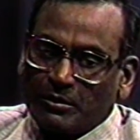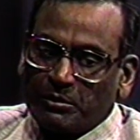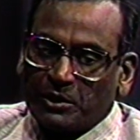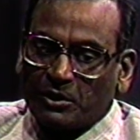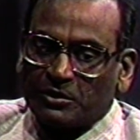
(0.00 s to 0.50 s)

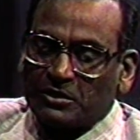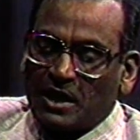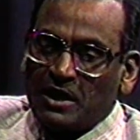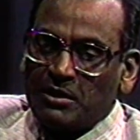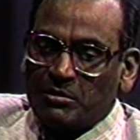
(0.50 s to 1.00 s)
Because
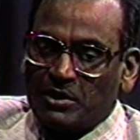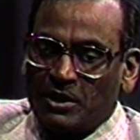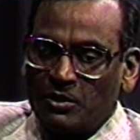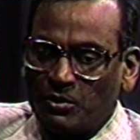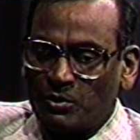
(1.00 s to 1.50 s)

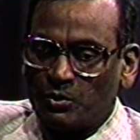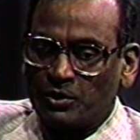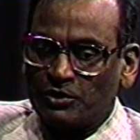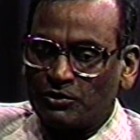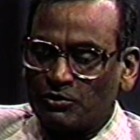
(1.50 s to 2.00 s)
anybody who
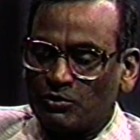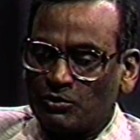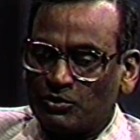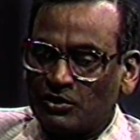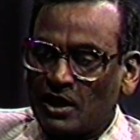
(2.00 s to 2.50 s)
wishes to
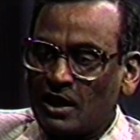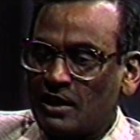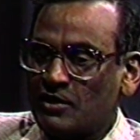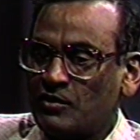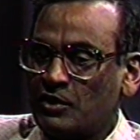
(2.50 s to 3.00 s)
do
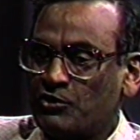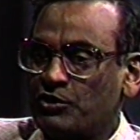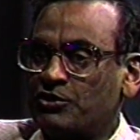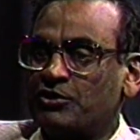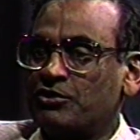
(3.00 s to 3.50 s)
scientific
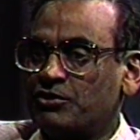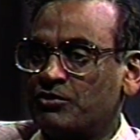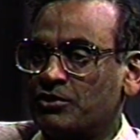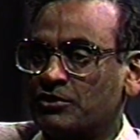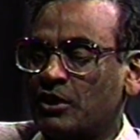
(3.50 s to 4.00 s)
research,
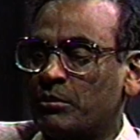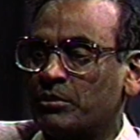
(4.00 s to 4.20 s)
for example,